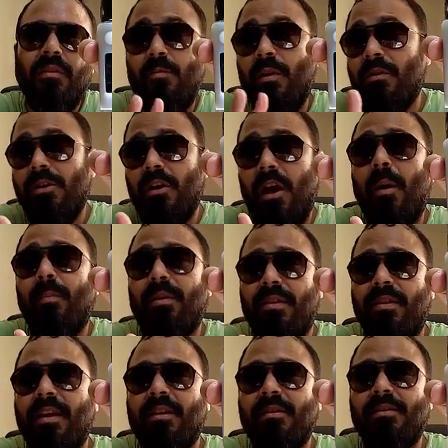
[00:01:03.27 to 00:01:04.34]
well, there's a couple
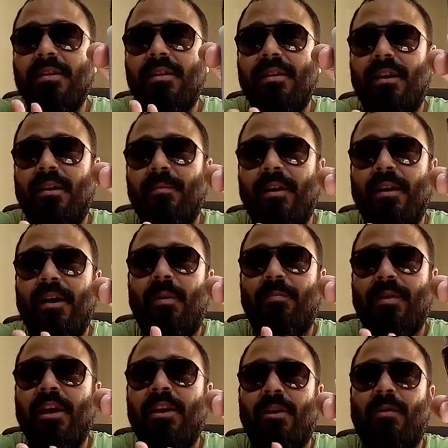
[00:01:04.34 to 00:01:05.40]
of things that I'm going to
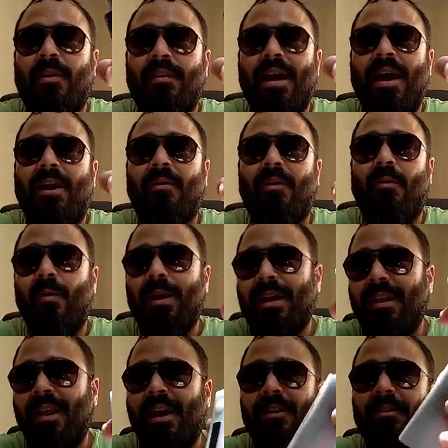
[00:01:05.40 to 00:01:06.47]
update you on now a
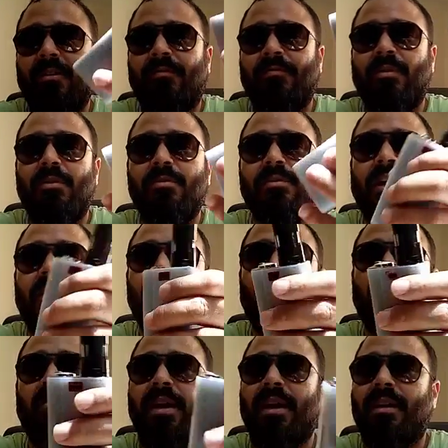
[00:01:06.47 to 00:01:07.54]
week later after using it
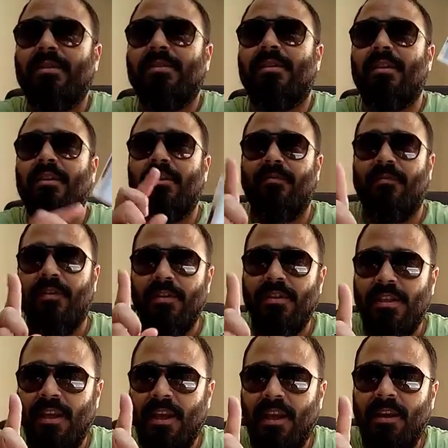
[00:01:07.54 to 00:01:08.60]
for a week. Is the
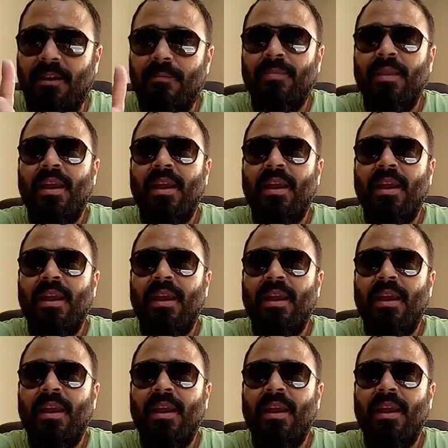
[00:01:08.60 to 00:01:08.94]
first thing,